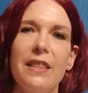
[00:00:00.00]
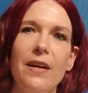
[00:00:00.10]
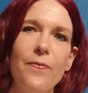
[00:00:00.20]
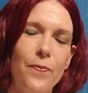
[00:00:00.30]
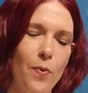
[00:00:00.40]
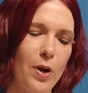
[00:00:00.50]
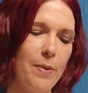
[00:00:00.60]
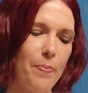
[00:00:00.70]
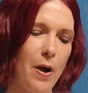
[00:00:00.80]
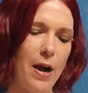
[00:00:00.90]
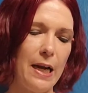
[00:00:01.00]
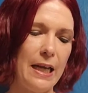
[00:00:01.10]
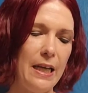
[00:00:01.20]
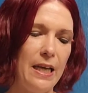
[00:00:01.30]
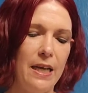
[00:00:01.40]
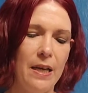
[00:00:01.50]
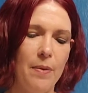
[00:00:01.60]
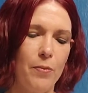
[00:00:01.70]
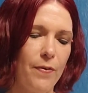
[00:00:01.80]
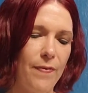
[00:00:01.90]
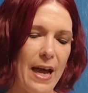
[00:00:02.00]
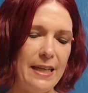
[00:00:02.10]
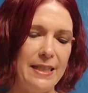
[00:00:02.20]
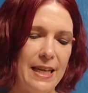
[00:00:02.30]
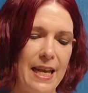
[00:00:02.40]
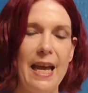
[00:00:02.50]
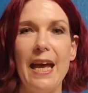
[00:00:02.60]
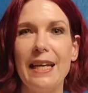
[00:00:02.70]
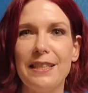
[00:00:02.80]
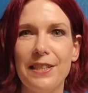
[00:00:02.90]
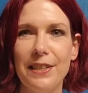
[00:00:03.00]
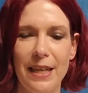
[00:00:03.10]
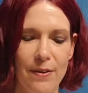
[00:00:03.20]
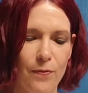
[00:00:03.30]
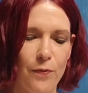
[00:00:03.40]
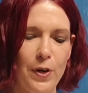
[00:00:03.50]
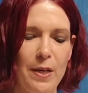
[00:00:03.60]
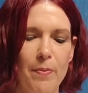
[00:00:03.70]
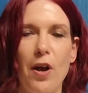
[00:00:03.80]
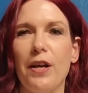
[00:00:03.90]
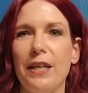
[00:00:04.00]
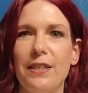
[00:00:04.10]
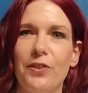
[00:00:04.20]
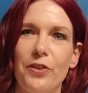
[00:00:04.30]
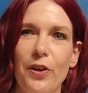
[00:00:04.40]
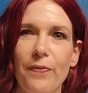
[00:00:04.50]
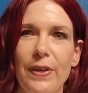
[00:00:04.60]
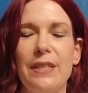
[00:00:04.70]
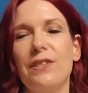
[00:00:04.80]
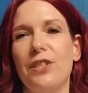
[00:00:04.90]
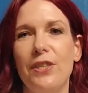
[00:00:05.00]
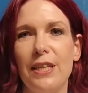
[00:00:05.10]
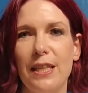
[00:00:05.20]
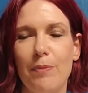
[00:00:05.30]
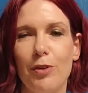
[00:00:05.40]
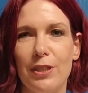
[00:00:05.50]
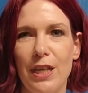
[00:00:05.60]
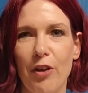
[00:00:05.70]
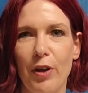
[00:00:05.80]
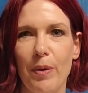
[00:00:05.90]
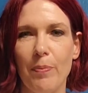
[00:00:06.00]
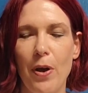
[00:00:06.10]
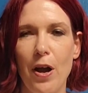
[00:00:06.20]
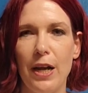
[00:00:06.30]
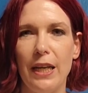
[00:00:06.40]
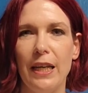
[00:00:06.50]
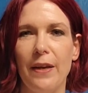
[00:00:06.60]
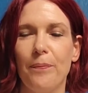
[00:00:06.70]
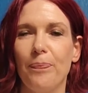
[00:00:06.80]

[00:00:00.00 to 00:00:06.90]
"The Forward Party provides an excellent free market service to the Libertarian Party."